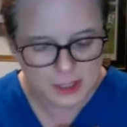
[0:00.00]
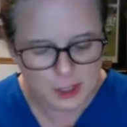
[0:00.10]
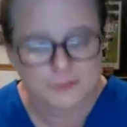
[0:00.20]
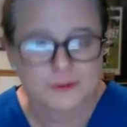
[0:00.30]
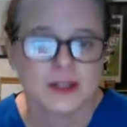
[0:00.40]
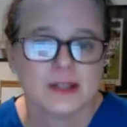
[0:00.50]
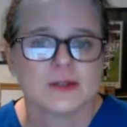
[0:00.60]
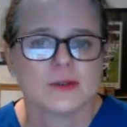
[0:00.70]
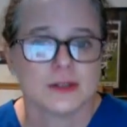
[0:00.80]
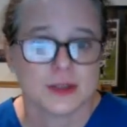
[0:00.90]
Hopefully it's
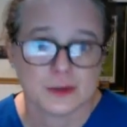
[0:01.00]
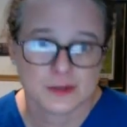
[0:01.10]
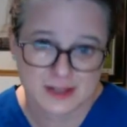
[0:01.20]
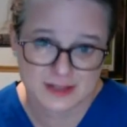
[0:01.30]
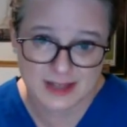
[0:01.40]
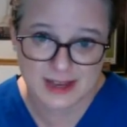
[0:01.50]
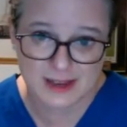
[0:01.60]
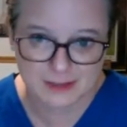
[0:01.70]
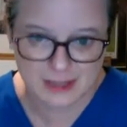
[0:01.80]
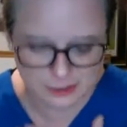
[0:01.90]
North Oaks because they
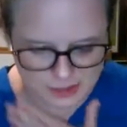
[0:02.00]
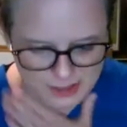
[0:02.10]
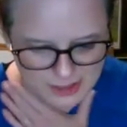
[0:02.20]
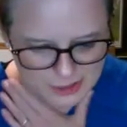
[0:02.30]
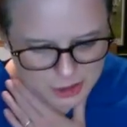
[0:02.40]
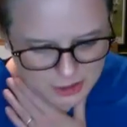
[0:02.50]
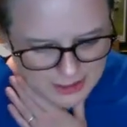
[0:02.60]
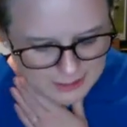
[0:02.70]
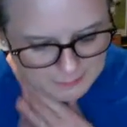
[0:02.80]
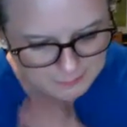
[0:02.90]
have electronic charting